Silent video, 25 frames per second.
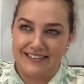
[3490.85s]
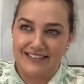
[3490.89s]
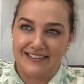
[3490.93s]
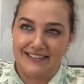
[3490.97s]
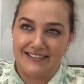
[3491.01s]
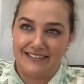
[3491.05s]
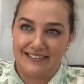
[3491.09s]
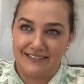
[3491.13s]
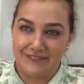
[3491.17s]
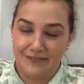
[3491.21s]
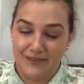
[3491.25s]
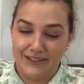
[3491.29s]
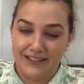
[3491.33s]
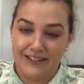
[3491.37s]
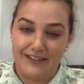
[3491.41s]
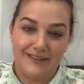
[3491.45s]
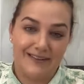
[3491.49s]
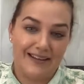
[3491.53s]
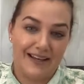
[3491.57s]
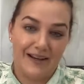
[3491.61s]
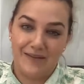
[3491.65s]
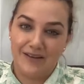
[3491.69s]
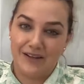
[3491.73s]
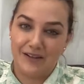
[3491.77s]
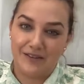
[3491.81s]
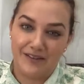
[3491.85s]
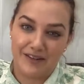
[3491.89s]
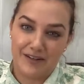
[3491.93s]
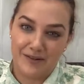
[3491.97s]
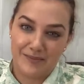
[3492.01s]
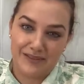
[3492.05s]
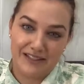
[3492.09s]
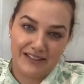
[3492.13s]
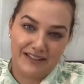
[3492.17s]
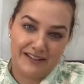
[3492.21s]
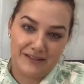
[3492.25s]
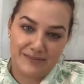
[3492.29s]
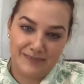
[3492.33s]
and we know how
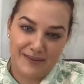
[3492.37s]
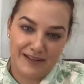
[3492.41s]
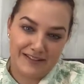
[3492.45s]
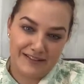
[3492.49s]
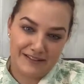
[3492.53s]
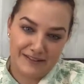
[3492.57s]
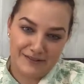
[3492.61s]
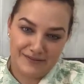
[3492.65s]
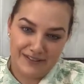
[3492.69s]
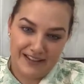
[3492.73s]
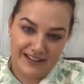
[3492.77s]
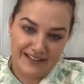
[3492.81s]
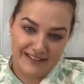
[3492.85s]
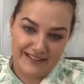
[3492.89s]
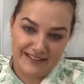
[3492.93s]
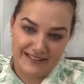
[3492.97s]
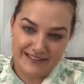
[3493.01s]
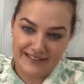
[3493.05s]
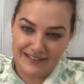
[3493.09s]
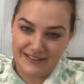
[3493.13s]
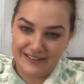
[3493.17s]
incredibly expensive that is.